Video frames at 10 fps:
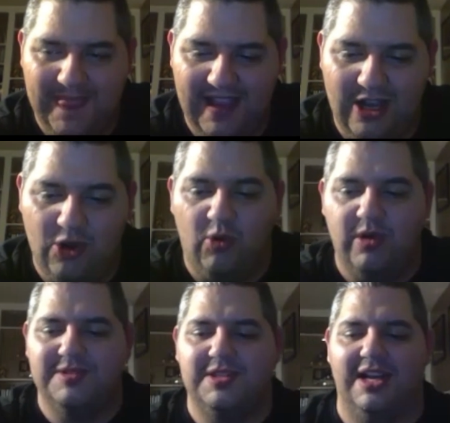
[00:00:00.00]
of
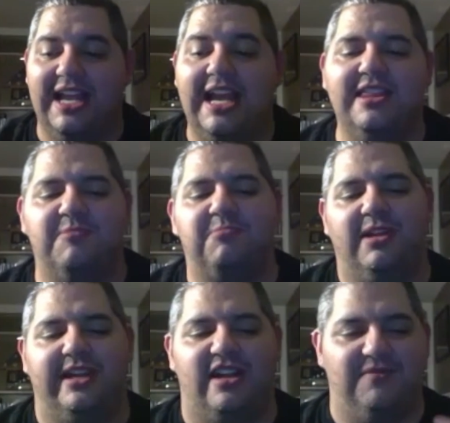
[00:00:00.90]
course, again, they're
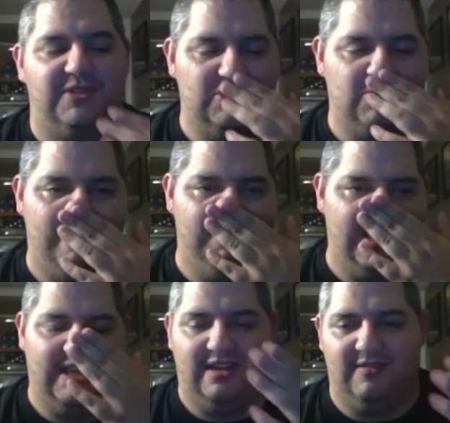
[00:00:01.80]
playing off the Scream
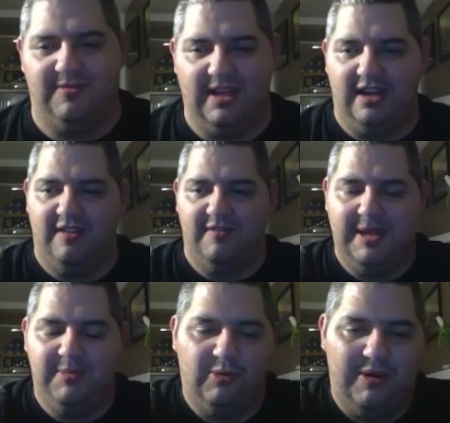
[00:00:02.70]
thing. And if
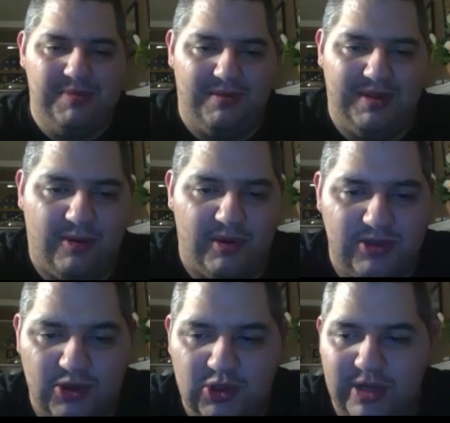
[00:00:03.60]
people remember the
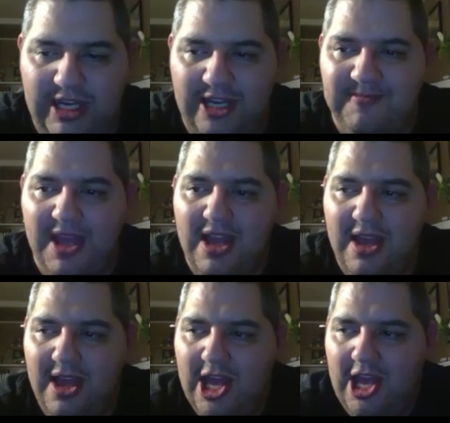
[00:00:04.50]
original Scream,
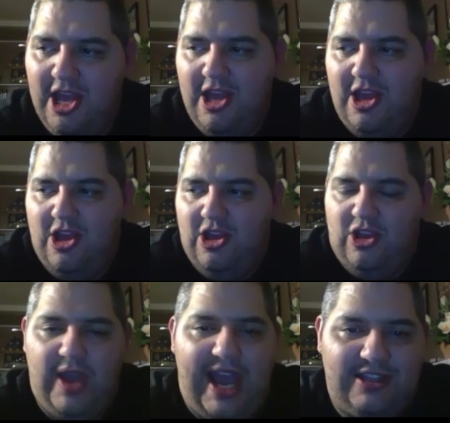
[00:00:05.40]

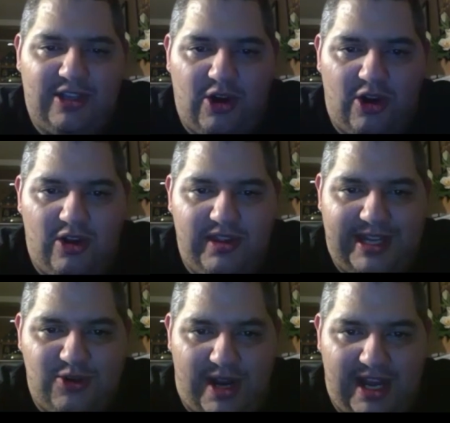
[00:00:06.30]
you had the girl
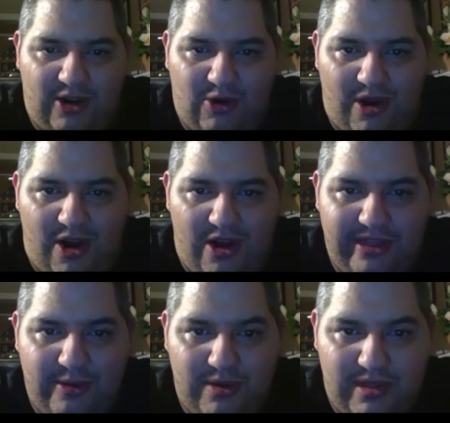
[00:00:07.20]
that tried to crawl
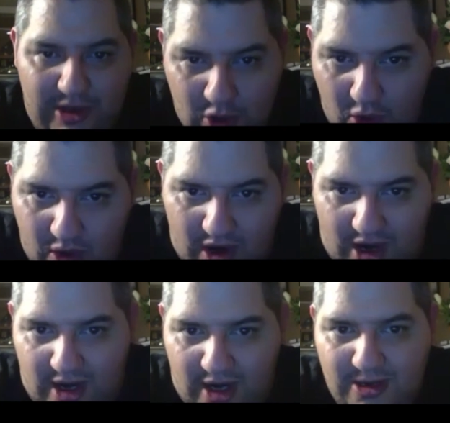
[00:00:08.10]
through the
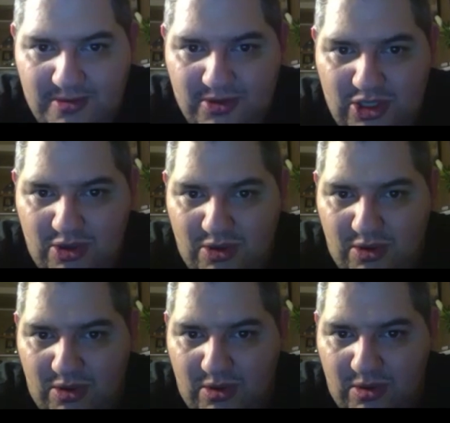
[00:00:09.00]
door
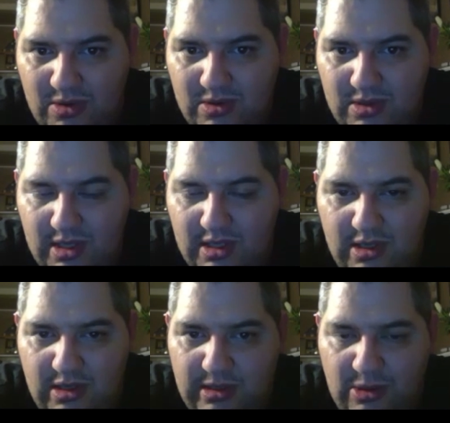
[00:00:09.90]
through
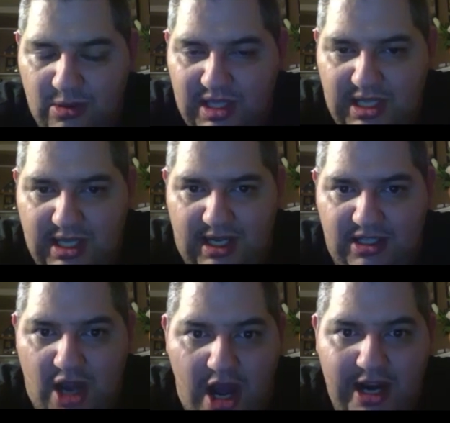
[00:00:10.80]
the
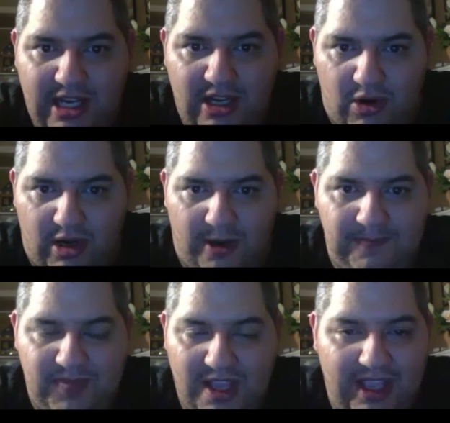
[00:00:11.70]
doggy door
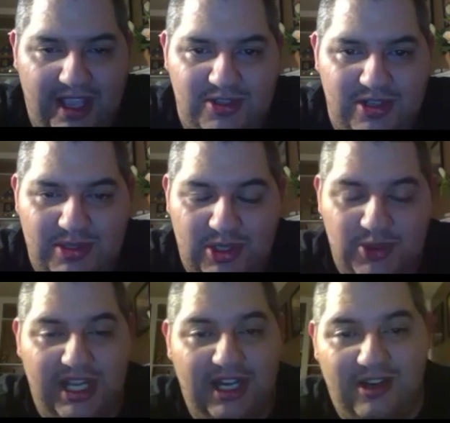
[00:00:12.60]
because she was so
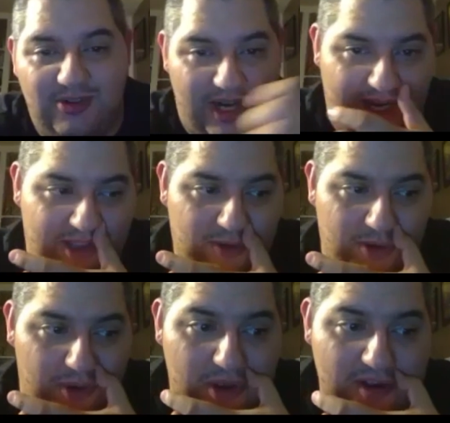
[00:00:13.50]
skinny and tried to get
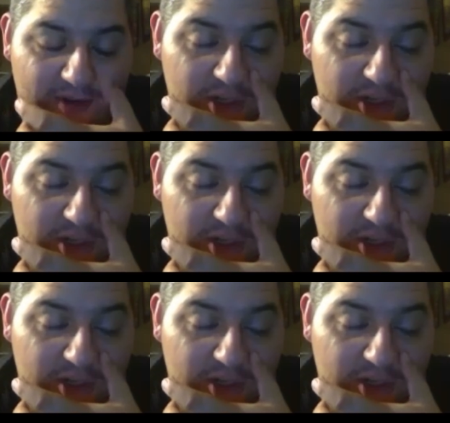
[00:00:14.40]
through. For